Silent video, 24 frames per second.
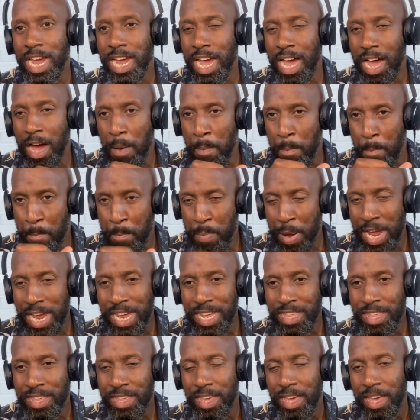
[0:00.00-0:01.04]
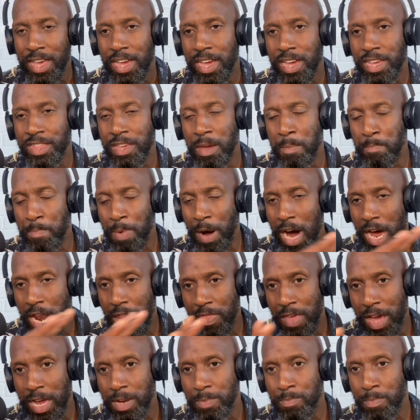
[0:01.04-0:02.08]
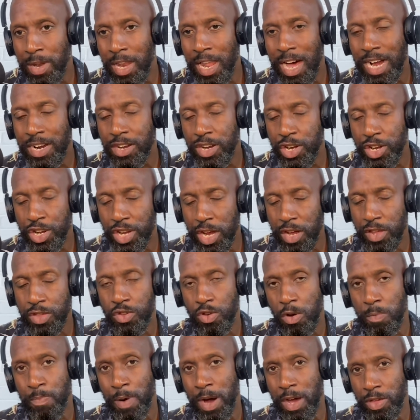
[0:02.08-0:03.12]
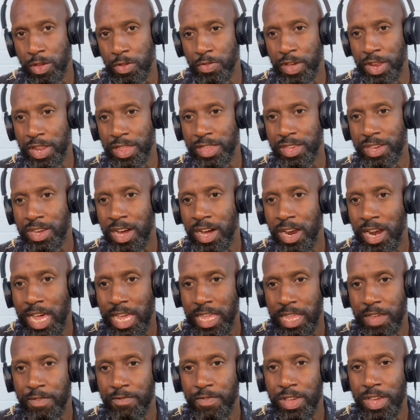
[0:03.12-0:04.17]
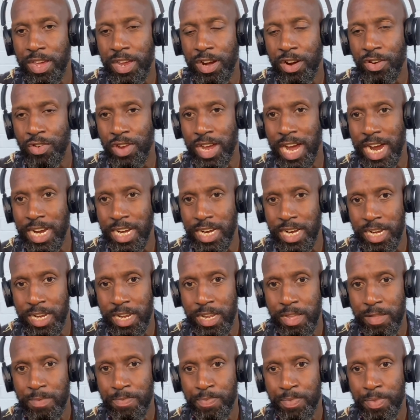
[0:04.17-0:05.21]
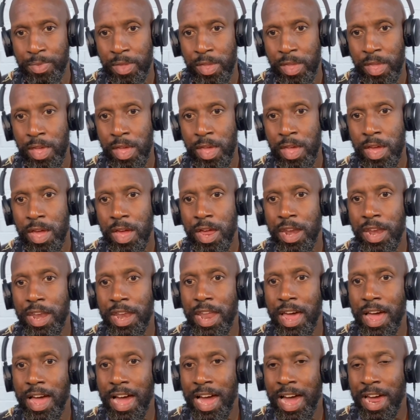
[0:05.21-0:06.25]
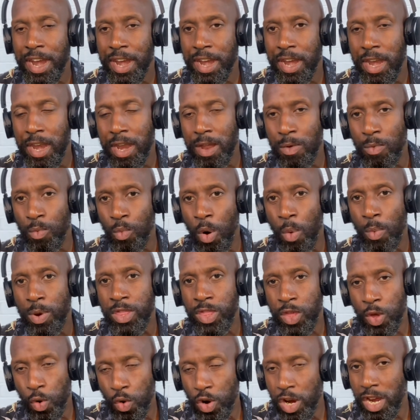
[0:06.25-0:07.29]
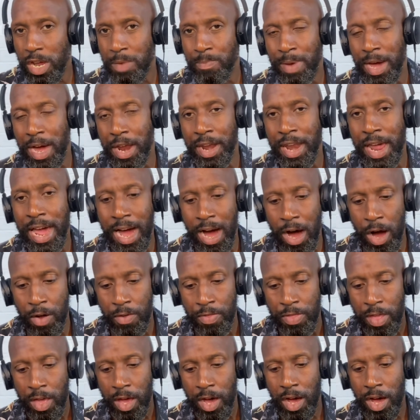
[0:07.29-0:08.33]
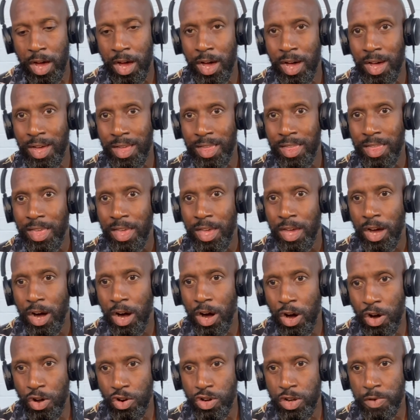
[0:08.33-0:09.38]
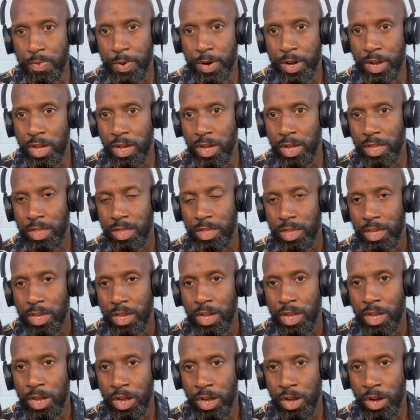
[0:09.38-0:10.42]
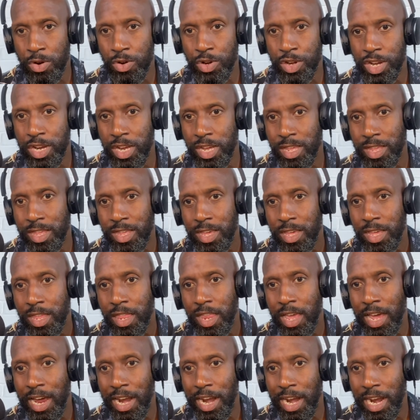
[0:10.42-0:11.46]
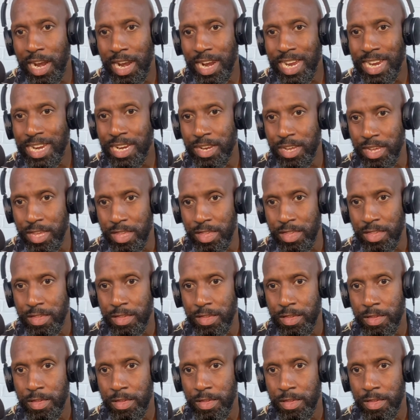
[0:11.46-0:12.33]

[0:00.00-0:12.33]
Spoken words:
A piece is then part of that larger jigsaw puzzle that is collectively created. And what we're talking about now are entrepreneurs, coaches, and leaders,